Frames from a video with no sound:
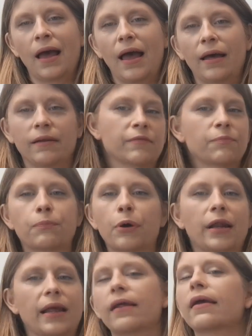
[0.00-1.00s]
and put
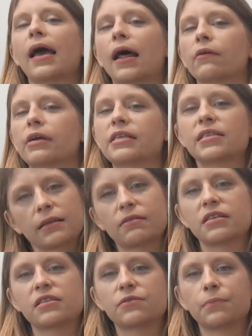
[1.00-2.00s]
it in a gallery and said,
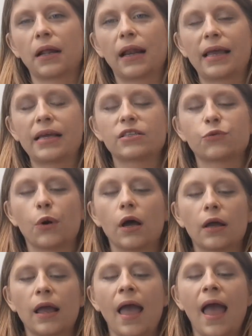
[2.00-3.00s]
this is my latest
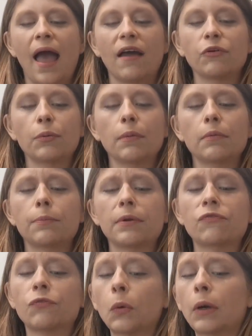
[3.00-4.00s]
work, everyone would be
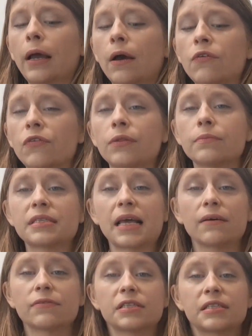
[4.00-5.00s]
falling over
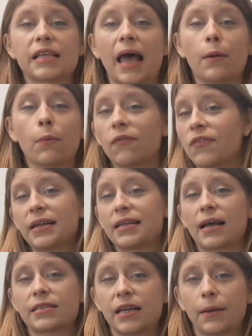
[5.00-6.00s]
themselves to say what a
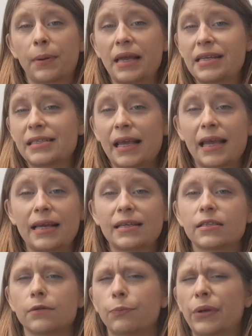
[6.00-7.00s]
fantastic piece it
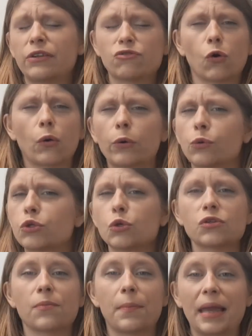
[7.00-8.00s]
is and be drawing all
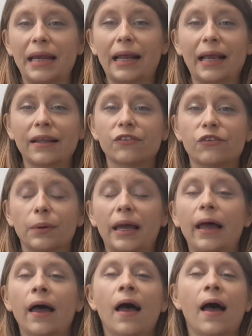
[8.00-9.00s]
sorts of meaning into
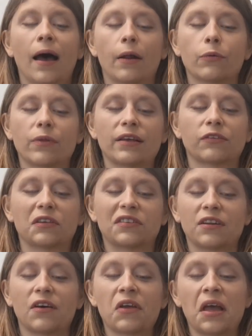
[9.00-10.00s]
it and all that sort of
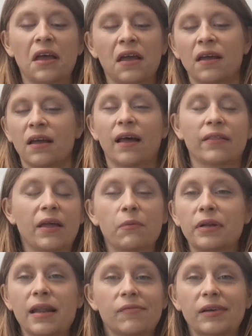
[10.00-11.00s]
stuff. And they
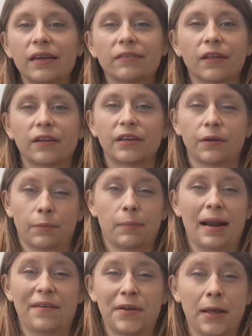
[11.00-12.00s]
would never guess that I did it with my
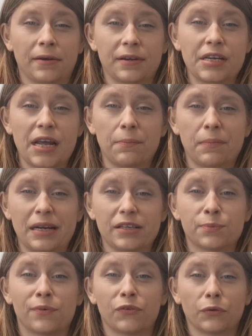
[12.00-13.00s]
left hand in 10 minutes
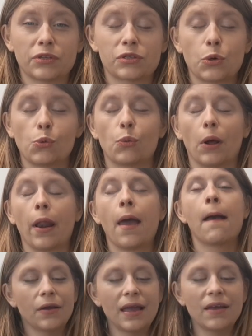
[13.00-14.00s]
before the school run.
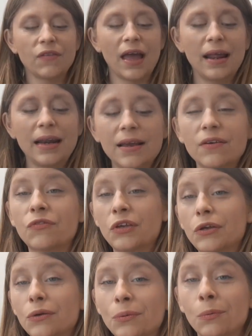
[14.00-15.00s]
If any of
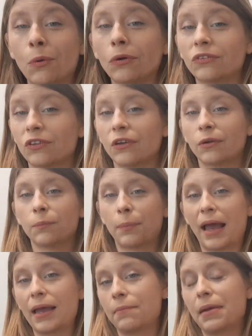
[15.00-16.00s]
you want to
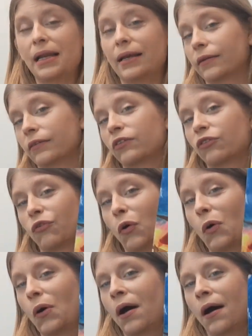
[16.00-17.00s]
pay millions
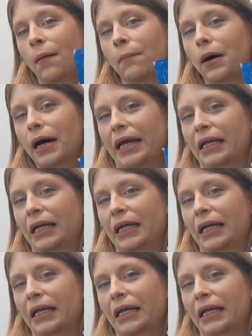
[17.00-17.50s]
for my